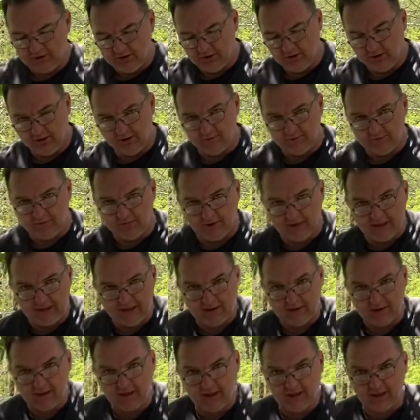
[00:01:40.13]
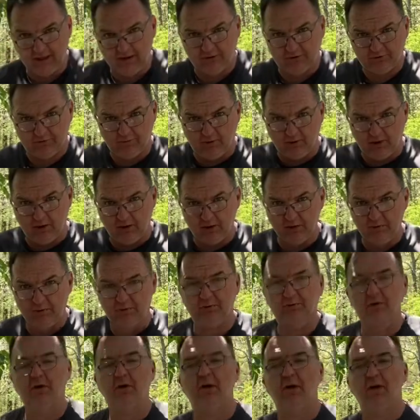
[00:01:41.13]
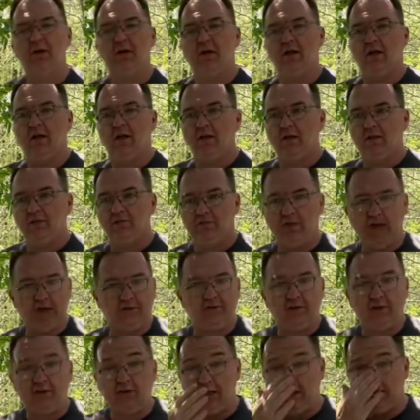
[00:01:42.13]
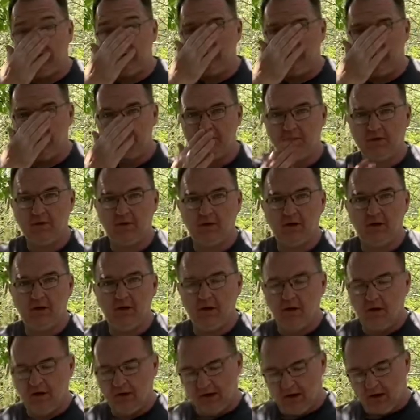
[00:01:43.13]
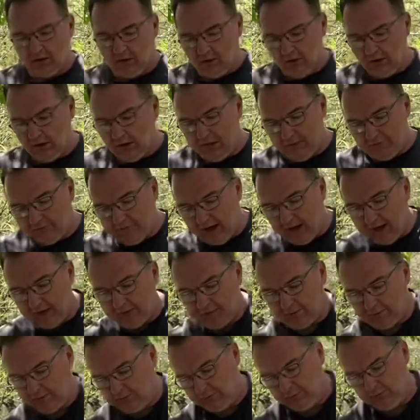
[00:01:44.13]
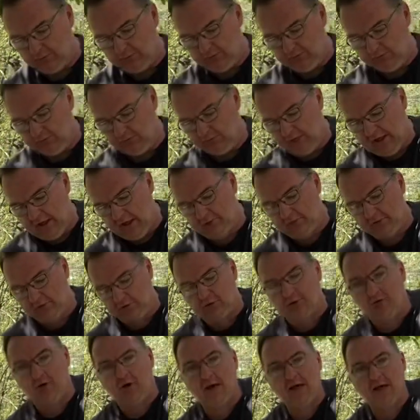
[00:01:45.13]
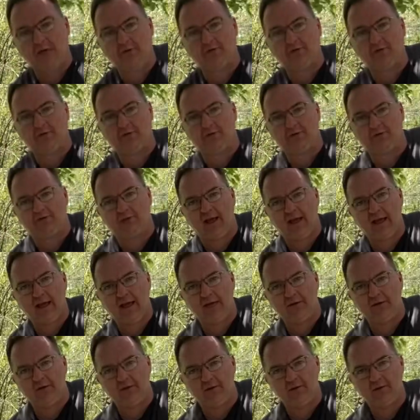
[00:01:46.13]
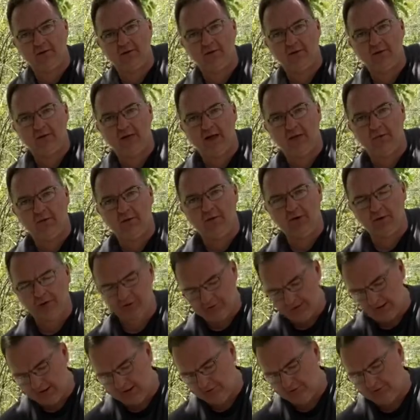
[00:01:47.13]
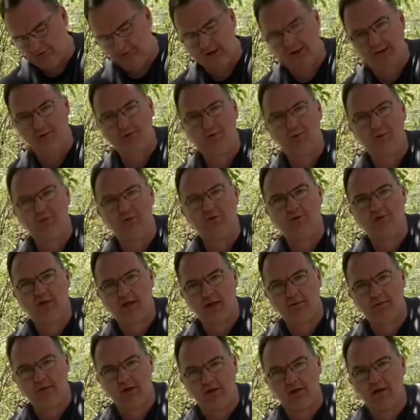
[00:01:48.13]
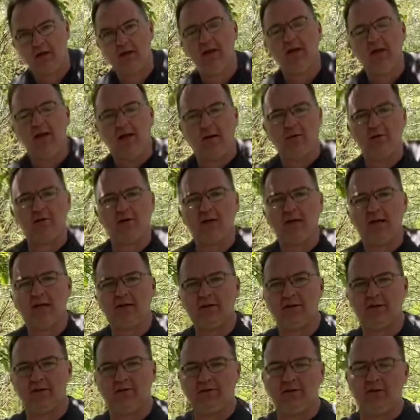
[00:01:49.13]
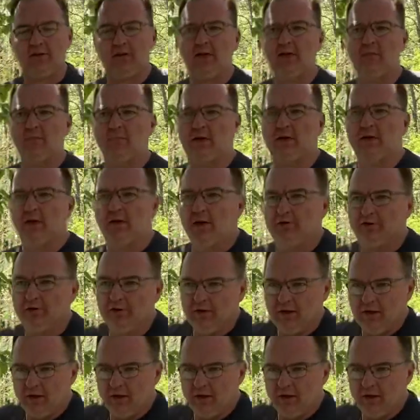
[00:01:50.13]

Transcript: or if the paint can explodes, that's a hit. Or if I've even grazed this handle and we don't see it until after we examine it, I'm going to count that as a hit because